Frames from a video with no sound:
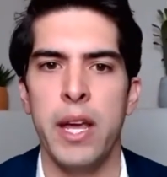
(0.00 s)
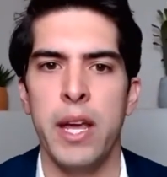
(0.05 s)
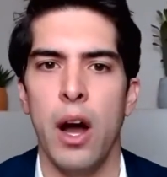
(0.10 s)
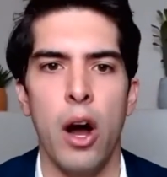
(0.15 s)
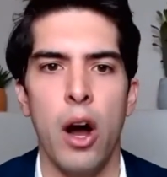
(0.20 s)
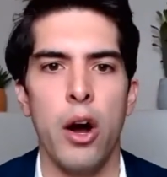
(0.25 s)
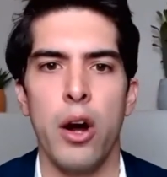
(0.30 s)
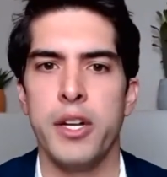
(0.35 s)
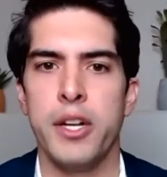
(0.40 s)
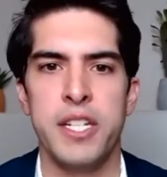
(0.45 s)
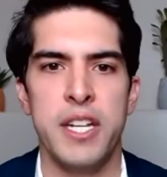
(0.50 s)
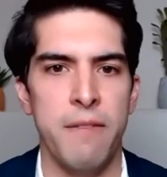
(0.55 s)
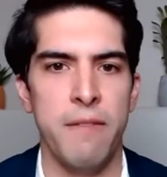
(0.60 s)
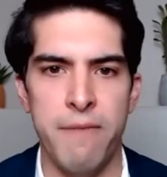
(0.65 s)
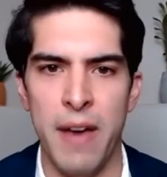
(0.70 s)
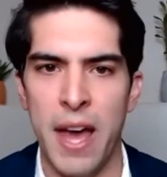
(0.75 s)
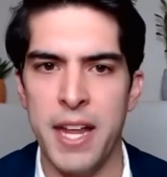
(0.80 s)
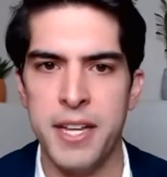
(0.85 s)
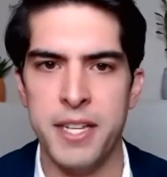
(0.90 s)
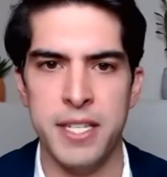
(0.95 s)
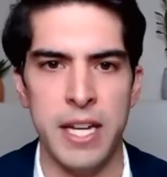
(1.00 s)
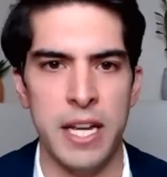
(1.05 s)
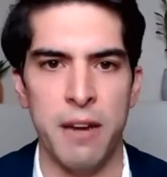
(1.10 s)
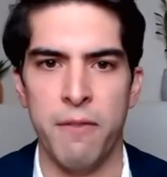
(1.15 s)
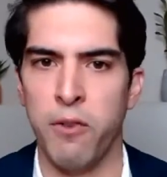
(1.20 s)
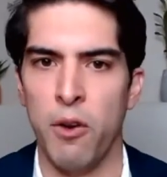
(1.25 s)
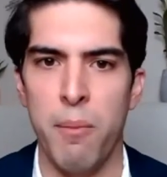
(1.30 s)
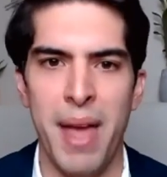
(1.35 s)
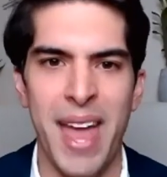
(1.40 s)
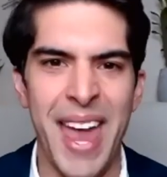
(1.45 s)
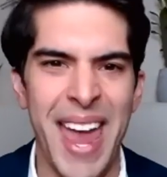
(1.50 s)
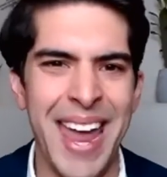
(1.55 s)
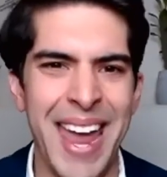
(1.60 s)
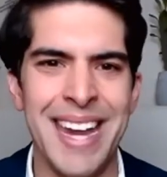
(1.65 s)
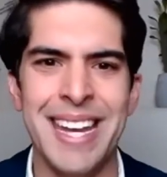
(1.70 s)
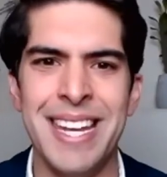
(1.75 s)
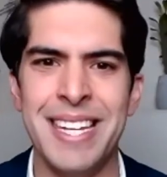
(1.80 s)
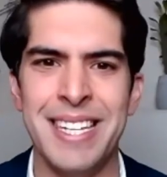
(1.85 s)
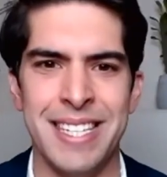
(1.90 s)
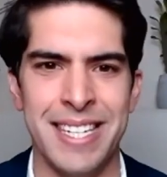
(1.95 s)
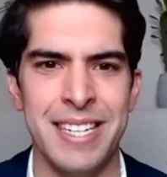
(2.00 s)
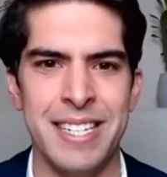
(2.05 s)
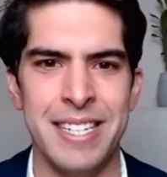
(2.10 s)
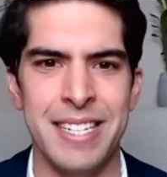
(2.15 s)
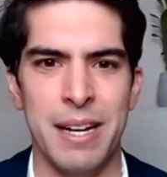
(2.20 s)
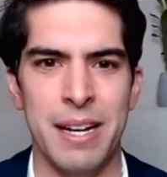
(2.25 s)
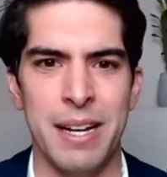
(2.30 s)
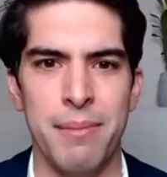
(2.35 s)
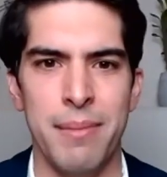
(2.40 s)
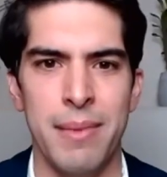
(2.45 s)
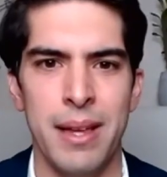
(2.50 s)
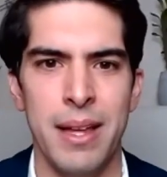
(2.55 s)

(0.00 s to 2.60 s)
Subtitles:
are divesting from any system